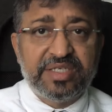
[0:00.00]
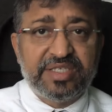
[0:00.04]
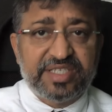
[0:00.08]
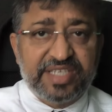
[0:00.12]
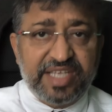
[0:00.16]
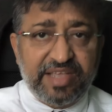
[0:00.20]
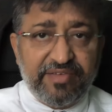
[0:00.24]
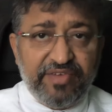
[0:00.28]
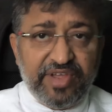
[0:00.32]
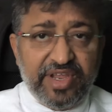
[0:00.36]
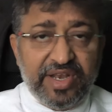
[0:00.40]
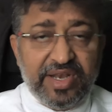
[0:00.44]

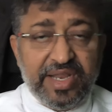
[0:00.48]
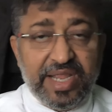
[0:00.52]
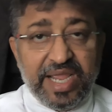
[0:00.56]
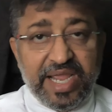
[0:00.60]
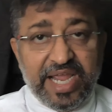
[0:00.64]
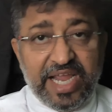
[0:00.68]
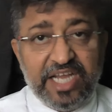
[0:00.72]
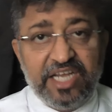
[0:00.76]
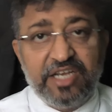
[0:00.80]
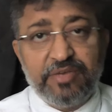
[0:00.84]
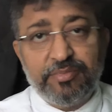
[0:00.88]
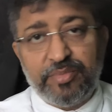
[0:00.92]

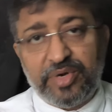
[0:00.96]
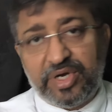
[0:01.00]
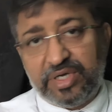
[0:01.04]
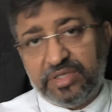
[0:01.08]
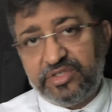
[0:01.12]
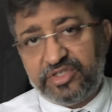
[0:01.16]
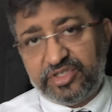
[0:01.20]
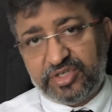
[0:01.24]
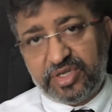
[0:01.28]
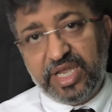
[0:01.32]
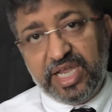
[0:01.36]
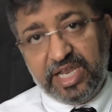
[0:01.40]
7-8
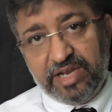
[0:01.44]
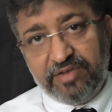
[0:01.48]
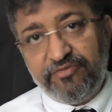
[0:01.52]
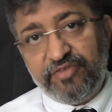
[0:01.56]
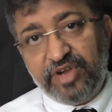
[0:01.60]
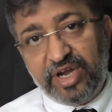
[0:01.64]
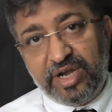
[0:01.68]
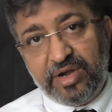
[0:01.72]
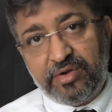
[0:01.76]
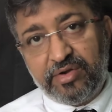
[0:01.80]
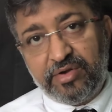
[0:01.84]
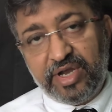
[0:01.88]
months
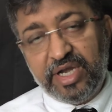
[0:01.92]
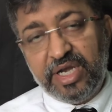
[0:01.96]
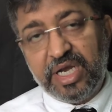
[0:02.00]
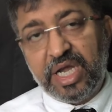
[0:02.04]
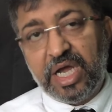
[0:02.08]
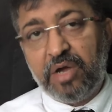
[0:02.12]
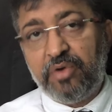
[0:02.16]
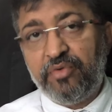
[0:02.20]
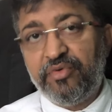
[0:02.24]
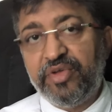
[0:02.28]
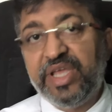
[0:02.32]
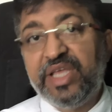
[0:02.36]
inventory
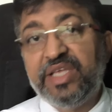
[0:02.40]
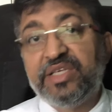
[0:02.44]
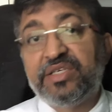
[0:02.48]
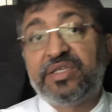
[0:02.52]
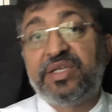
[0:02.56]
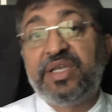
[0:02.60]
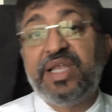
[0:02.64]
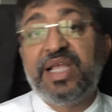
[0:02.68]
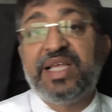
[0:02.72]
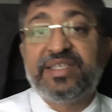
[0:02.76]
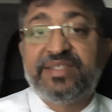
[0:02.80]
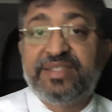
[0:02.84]
now
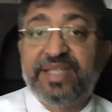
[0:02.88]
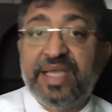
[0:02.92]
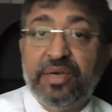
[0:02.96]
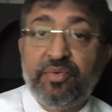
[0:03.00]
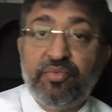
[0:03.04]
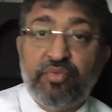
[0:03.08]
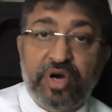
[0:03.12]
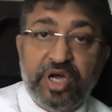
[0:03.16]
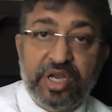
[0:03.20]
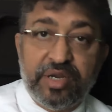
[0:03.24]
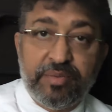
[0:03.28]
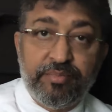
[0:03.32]
is less
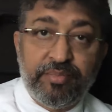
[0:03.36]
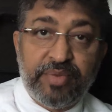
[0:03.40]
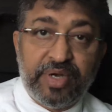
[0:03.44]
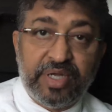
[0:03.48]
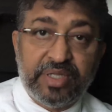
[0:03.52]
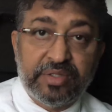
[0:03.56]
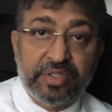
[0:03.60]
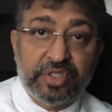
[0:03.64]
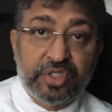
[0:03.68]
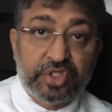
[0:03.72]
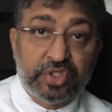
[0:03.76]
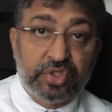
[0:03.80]
than 1
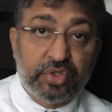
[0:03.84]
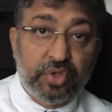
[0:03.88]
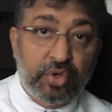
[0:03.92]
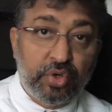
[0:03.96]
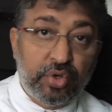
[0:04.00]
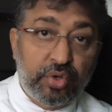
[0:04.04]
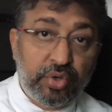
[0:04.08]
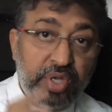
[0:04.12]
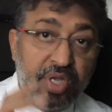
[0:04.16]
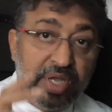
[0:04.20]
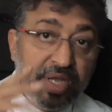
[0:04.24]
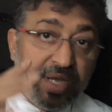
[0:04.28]
month.
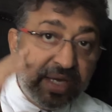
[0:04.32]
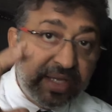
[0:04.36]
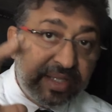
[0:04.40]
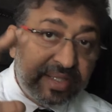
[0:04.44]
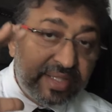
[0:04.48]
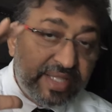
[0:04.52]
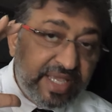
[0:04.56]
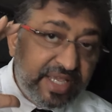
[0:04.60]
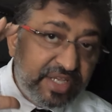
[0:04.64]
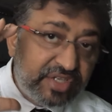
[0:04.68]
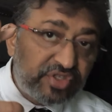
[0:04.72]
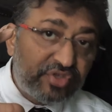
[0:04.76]
So
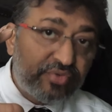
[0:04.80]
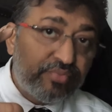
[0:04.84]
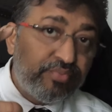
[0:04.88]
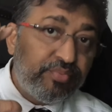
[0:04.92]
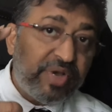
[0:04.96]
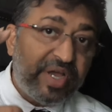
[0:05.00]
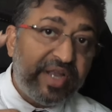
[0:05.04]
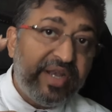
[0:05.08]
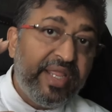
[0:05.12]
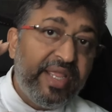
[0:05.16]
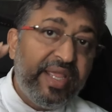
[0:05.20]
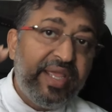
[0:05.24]
this
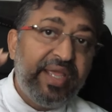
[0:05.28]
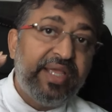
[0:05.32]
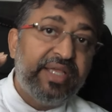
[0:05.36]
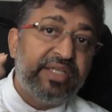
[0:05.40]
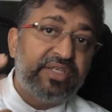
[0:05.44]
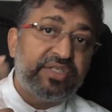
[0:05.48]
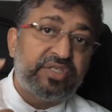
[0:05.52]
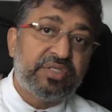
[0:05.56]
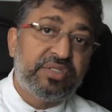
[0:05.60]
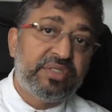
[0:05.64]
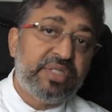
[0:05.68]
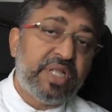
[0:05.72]
money
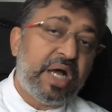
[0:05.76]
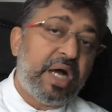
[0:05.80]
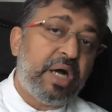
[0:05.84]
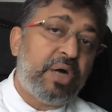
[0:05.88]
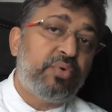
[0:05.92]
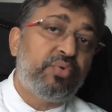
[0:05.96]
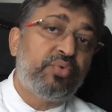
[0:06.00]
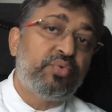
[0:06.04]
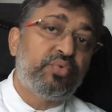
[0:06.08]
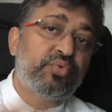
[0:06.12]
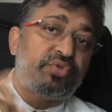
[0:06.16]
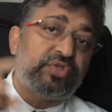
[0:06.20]
is
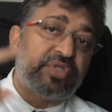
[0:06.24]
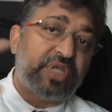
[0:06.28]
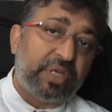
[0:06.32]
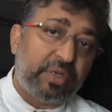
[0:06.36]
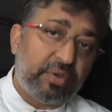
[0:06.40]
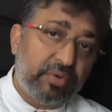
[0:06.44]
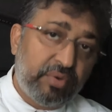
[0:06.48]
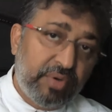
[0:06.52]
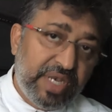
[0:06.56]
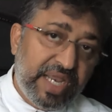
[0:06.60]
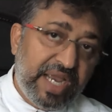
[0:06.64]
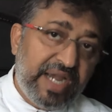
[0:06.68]
now
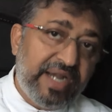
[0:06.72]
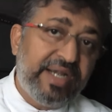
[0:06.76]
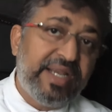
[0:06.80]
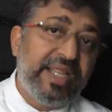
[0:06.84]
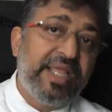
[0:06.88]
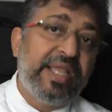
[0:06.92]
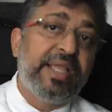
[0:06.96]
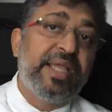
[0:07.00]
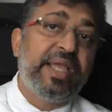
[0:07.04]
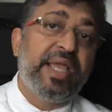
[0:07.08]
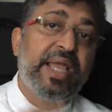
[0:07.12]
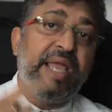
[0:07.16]

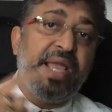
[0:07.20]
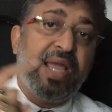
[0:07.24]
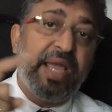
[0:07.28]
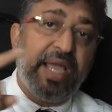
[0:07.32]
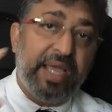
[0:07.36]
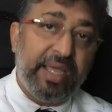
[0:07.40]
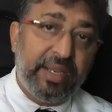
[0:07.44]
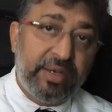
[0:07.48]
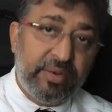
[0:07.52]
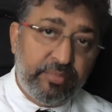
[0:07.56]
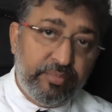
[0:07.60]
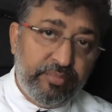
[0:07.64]
circulating
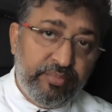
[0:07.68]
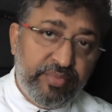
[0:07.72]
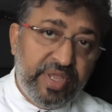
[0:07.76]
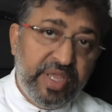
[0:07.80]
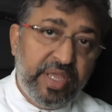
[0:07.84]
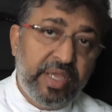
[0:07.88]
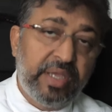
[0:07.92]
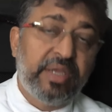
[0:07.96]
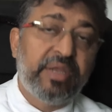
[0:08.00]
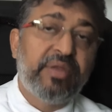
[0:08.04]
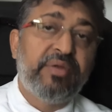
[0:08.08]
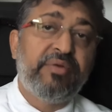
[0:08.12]
and
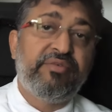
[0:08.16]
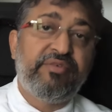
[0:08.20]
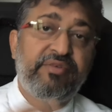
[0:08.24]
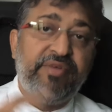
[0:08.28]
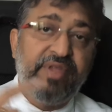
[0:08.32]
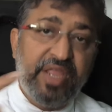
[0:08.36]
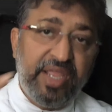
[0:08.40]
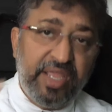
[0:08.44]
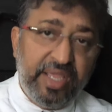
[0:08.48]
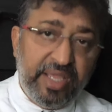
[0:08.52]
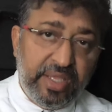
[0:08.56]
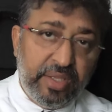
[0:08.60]
being
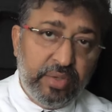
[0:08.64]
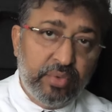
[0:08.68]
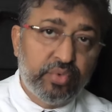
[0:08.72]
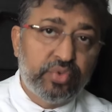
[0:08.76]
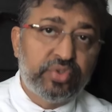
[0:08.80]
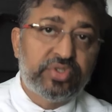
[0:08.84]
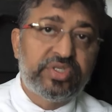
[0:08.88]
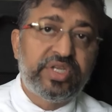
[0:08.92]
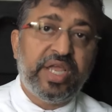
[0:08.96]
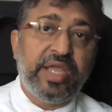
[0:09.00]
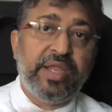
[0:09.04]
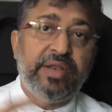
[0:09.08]

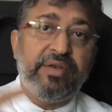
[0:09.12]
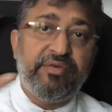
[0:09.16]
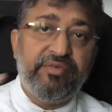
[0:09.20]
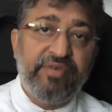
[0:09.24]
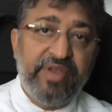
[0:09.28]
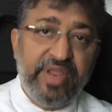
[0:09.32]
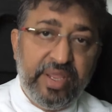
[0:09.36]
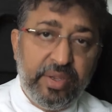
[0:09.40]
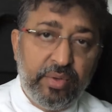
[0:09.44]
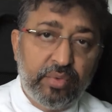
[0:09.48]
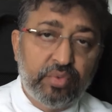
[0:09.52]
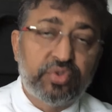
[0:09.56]
reused
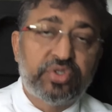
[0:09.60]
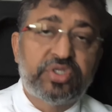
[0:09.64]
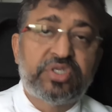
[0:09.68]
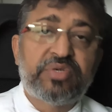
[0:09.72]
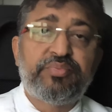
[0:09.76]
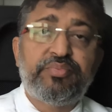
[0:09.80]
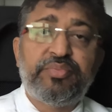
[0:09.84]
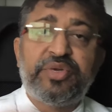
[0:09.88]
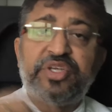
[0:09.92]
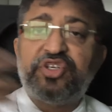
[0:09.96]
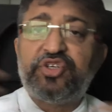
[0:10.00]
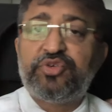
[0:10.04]
and
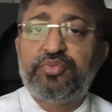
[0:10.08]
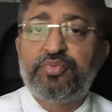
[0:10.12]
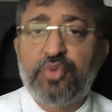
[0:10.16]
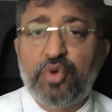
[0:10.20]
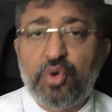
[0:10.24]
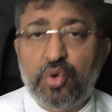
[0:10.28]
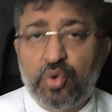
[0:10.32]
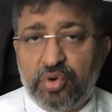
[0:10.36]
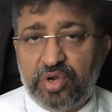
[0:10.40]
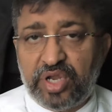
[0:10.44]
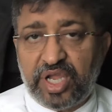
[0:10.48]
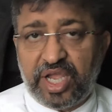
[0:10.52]
reused much
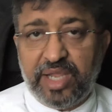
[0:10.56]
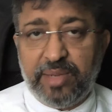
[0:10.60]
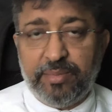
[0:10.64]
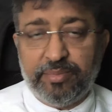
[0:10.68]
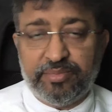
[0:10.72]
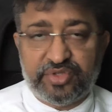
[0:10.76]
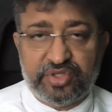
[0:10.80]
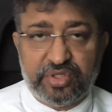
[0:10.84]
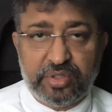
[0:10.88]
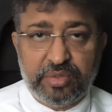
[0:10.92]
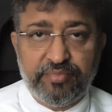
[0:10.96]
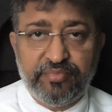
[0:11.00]
more
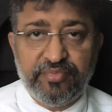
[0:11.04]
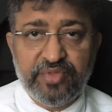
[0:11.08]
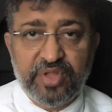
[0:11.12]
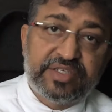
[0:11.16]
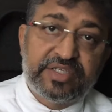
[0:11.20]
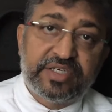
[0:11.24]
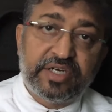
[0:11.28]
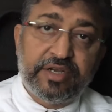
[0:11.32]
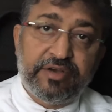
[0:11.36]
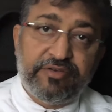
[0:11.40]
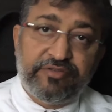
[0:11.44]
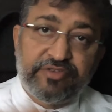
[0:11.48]
times
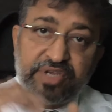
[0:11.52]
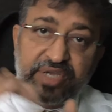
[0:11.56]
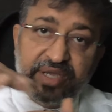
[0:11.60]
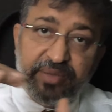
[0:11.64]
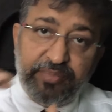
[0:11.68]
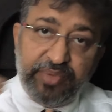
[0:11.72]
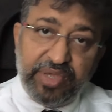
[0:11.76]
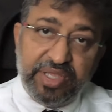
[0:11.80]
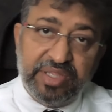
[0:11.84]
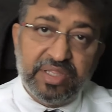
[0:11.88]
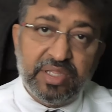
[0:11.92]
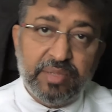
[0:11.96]
instead of
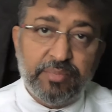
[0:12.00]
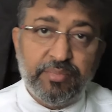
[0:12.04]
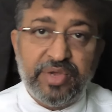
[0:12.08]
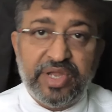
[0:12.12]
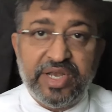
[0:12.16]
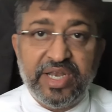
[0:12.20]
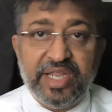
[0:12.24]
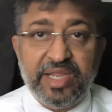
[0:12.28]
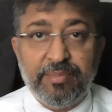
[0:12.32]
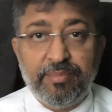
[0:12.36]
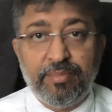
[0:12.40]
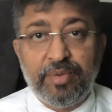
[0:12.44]
keeping the
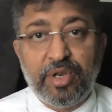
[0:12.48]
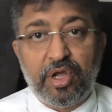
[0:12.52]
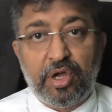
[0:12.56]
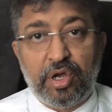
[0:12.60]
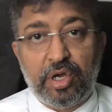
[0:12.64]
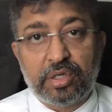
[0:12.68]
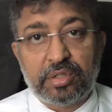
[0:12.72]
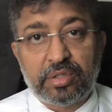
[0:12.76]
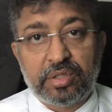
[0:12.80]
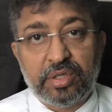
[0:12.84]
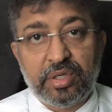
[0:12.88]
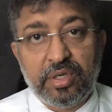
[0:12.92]
money
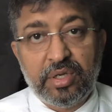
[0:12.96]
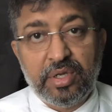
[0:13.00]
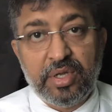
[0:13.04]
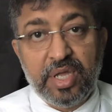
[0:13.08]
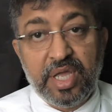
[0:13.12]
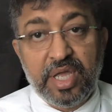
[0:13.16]
blocked.